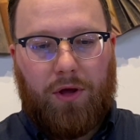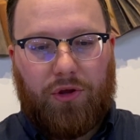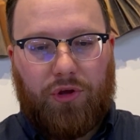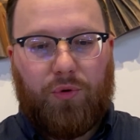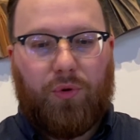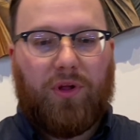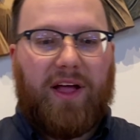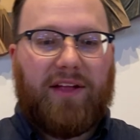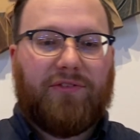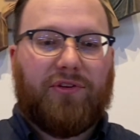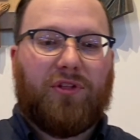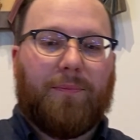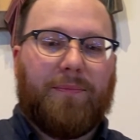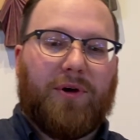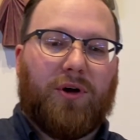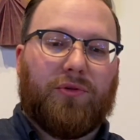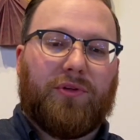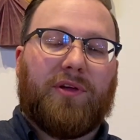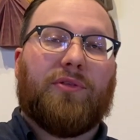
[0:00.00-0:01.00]
You will enter the
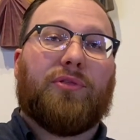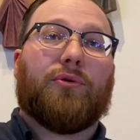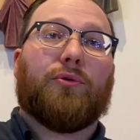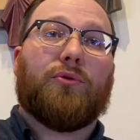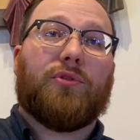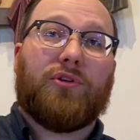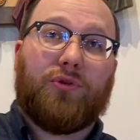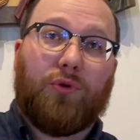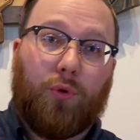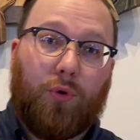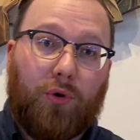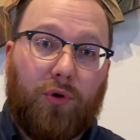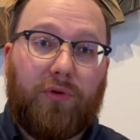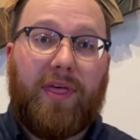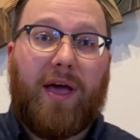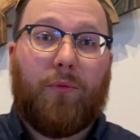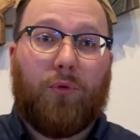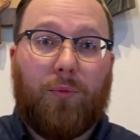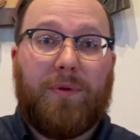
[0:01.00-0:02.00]
building through the door
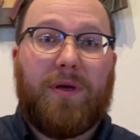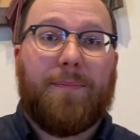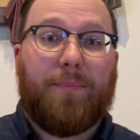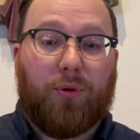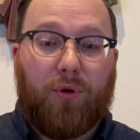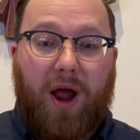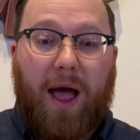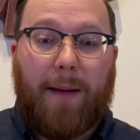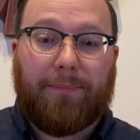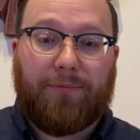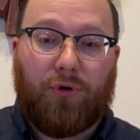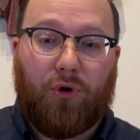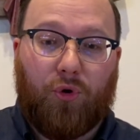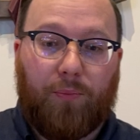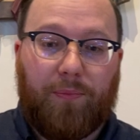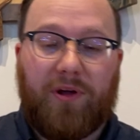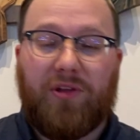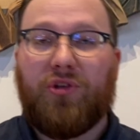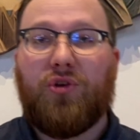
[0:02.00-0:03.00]
that will be propped
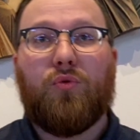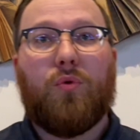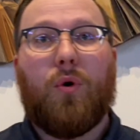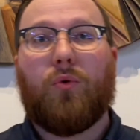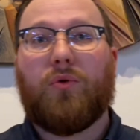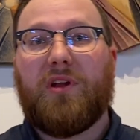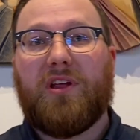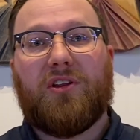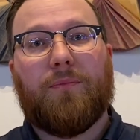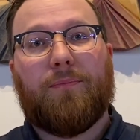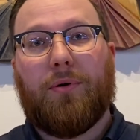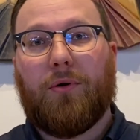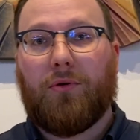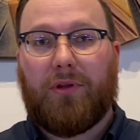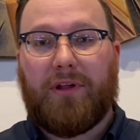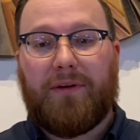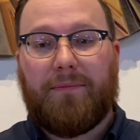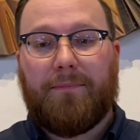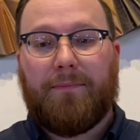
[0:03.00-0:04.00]
open. You won't need to
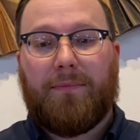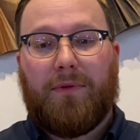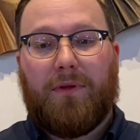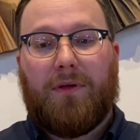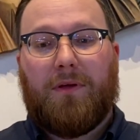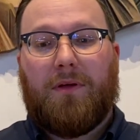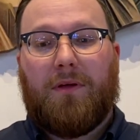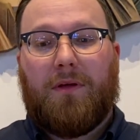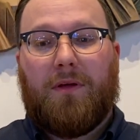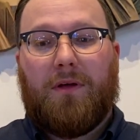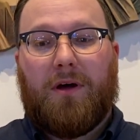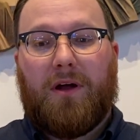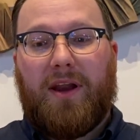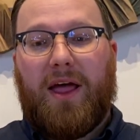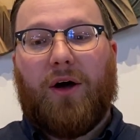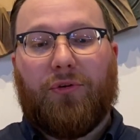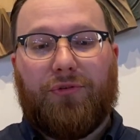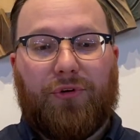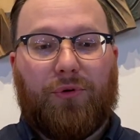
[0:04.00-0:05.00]
pull it.
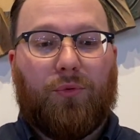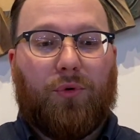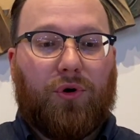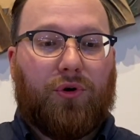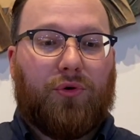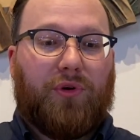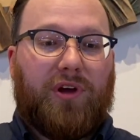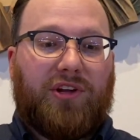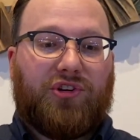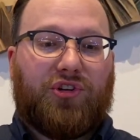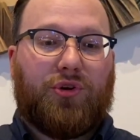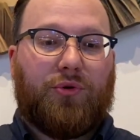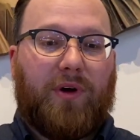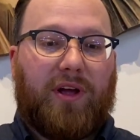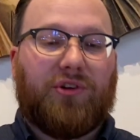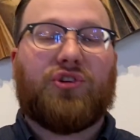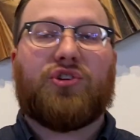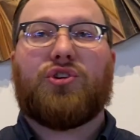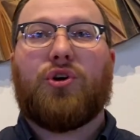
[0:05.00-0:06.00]
An elder will greet you
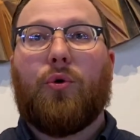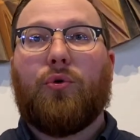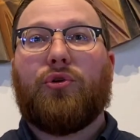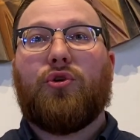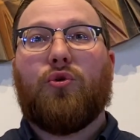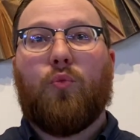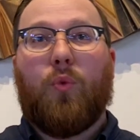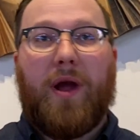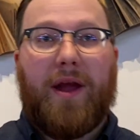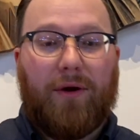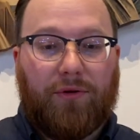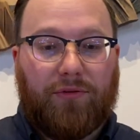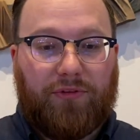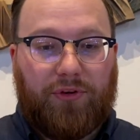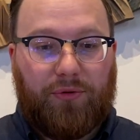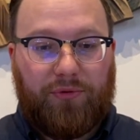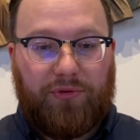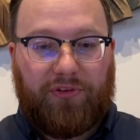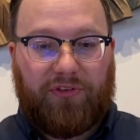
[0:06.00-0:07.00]
and show you where
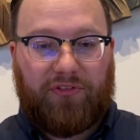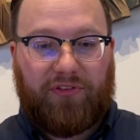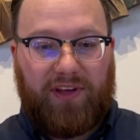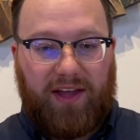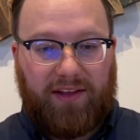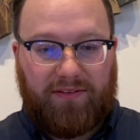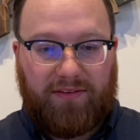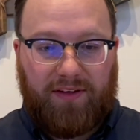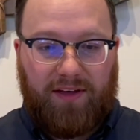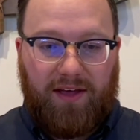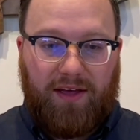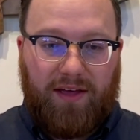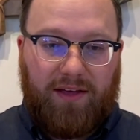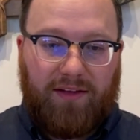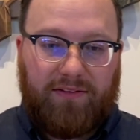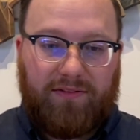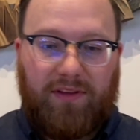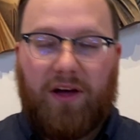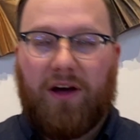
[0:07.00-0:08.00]
to sit
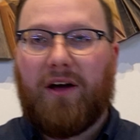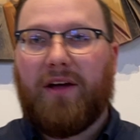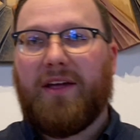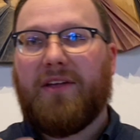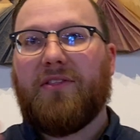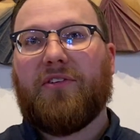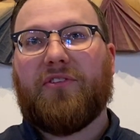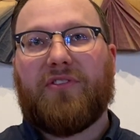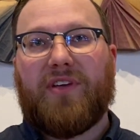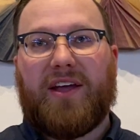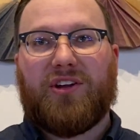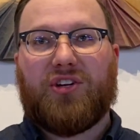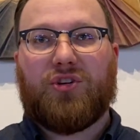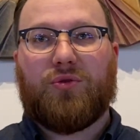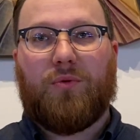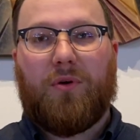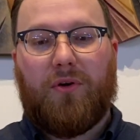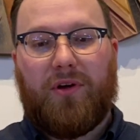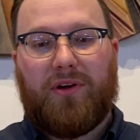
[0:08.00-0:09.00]
in the
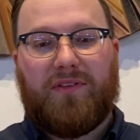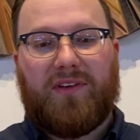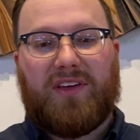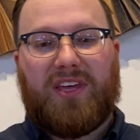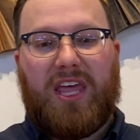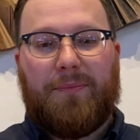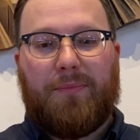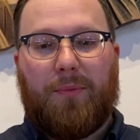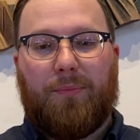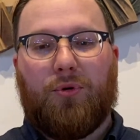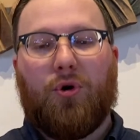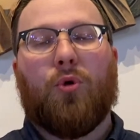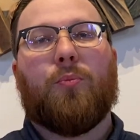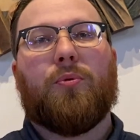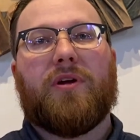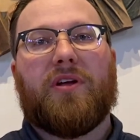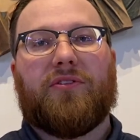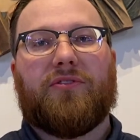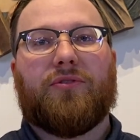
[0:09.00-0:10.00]
sanctuary to keep
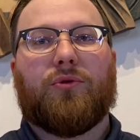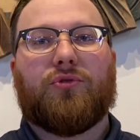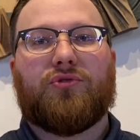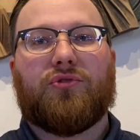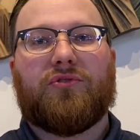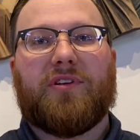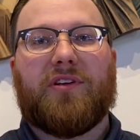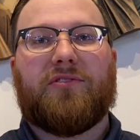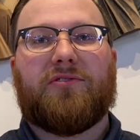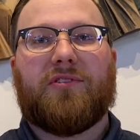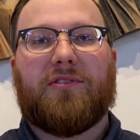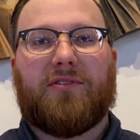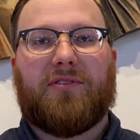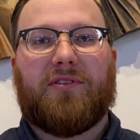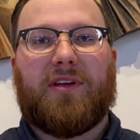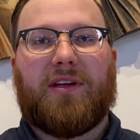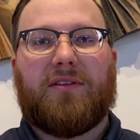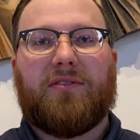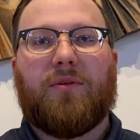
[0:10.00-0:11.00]
appropriate social
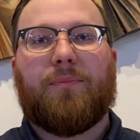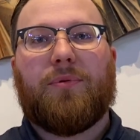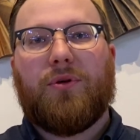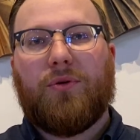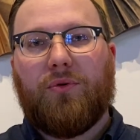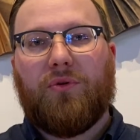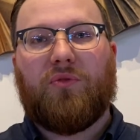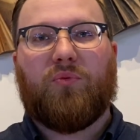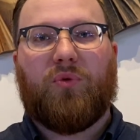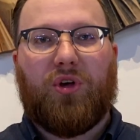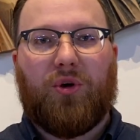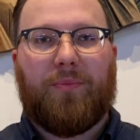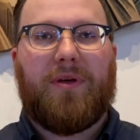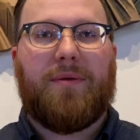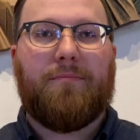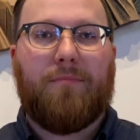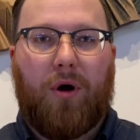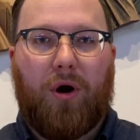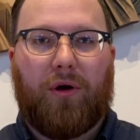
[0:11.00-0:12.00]
distancing. The pews will
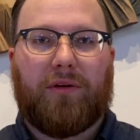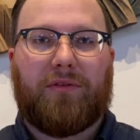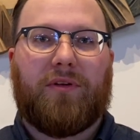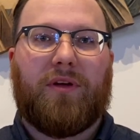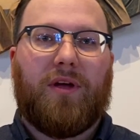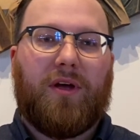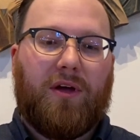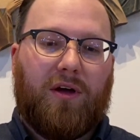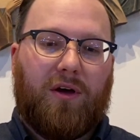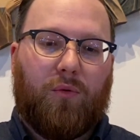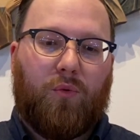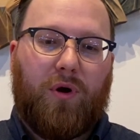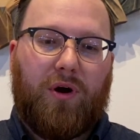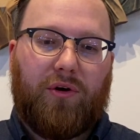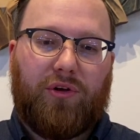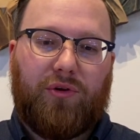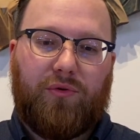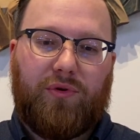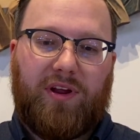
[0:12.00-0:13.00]
be marked
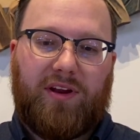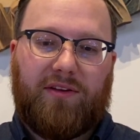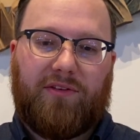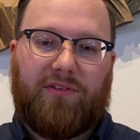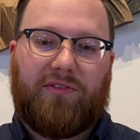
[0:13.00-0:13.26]
where you need to